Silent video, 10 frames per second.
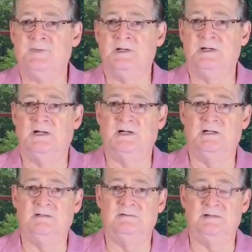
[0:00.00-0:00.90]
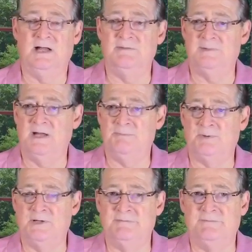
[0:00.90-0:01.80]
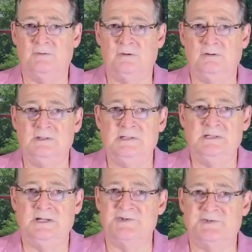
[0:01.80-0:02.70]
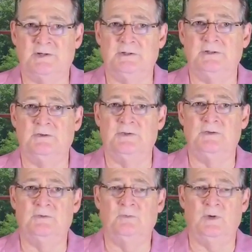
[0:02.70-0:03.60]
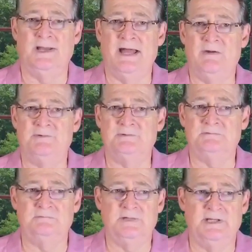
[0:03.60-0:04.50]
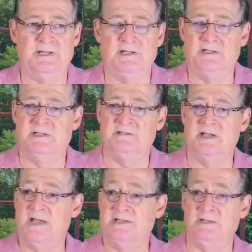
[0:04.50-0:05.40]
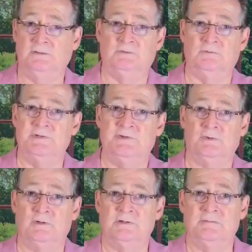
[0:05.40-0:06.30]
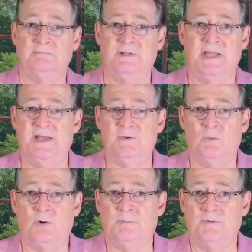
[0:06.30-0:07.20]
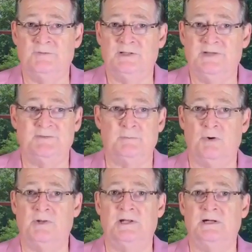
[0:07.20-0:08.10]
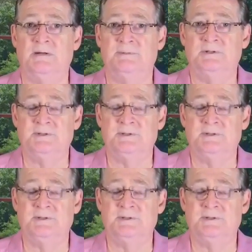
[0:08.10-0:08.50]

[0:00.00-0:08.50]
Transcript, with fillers: Uh, I, I, prayed for a stereo that went out and it got healed and restored and began to work perfectly after burning up.